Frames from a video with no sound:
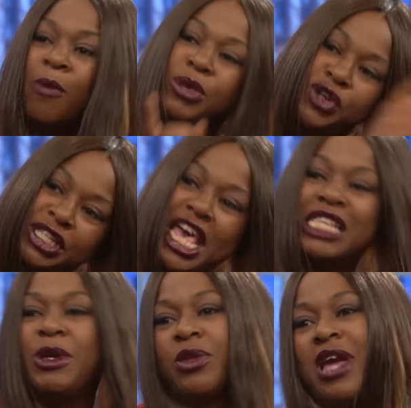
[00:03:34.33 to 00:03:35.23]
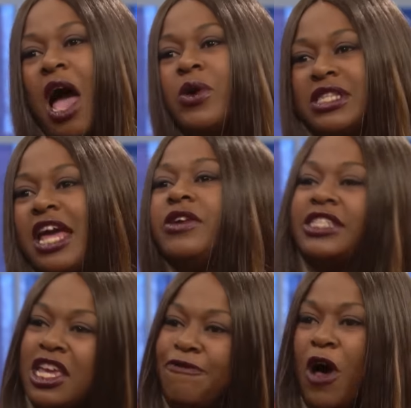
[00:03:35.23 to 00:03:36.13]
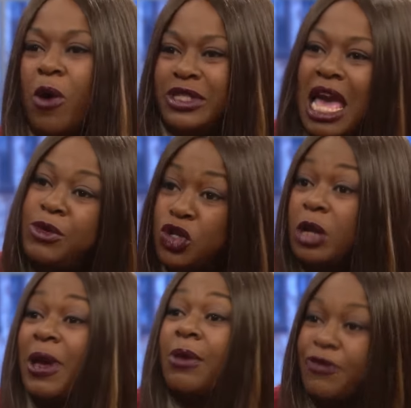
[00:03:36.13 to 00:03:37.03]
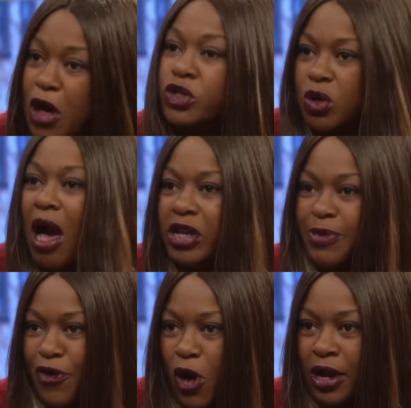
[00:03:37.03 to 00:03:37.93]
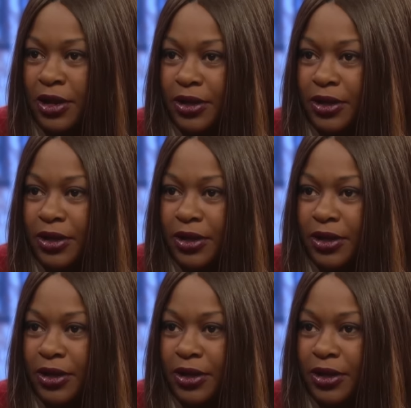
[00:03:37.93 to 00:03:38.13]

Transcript: But you can text me three hours later and say your phone was dead, but you couldn't pick up the phone two hours before?